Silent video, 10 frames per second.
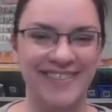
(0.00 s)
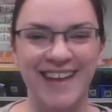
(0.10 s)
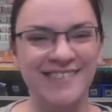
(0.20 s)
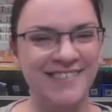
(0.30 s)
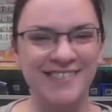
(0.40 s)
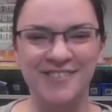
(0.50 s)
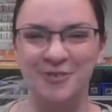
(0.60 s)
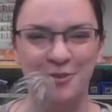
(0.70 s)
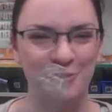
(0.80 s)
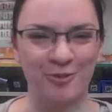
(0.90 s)
that's just
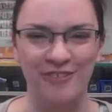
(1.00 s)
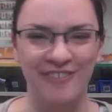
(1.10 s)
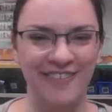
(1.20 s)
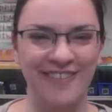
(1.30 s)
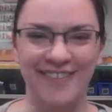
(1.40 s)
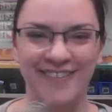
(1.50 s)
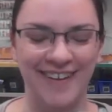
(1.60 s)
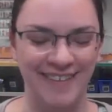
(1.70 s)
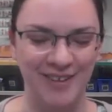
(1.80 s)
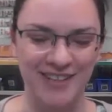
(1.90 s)
cool.
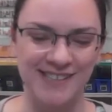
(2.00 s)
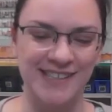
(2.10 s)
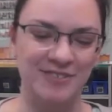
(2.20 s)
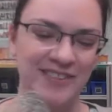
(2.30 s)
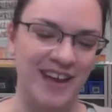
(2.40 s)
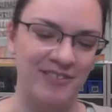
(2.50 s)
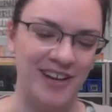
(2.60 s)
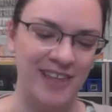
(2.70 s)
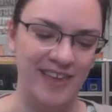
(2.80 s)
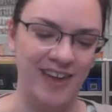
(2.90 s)
I'm going to stick with that one.